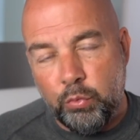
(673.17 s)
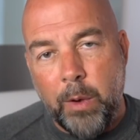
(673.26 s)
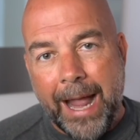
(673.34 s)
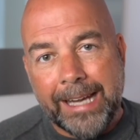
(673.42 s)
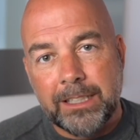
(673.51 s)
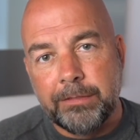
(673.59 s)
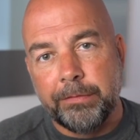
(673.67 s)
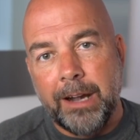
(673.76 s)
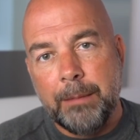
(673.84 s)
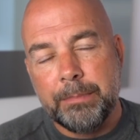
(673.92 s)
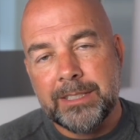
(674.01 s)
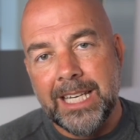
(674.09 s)
ranked for
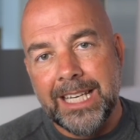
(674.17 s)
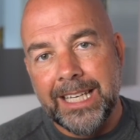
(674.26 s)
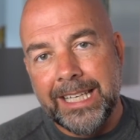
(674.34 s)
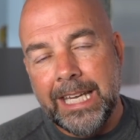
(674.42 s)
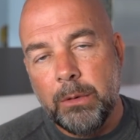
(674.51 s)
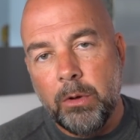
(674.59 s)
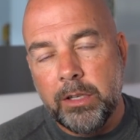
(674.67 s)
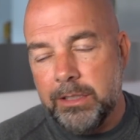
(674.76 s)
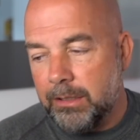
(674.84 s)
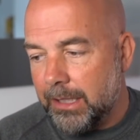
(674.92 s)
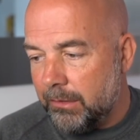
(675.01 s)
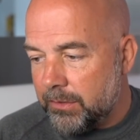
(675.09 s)
a particular keyword,
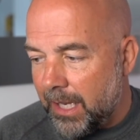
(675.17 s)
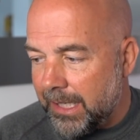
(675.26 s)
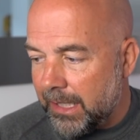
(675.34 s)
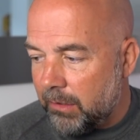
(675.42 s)
didn't give us any